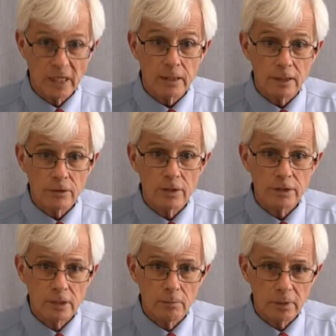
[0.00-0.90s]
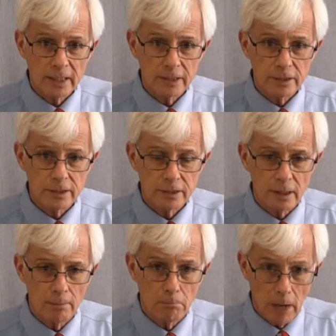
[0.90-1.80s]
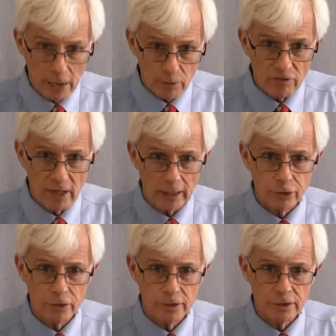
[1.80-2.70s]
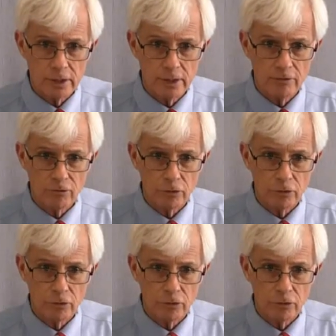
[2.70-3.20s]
So this completes my reflections on 1